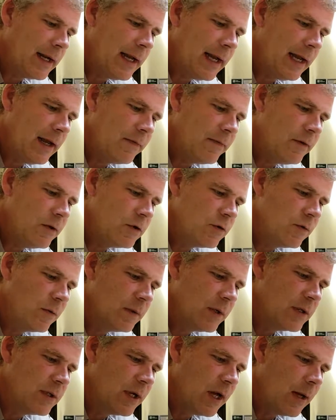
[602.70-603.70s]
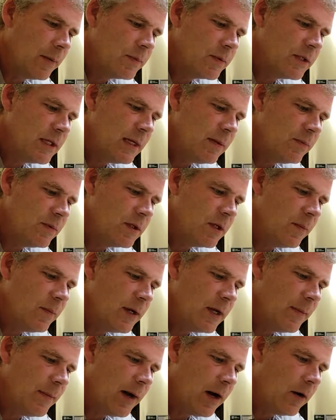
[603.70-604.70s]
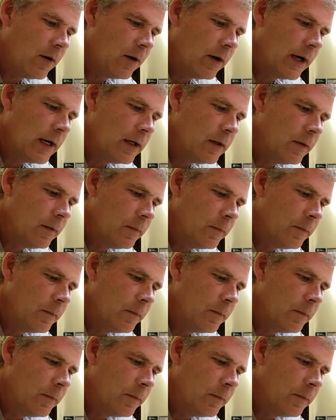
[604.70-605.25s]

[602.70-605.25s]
a 1/2 inch from the top seems to be about right.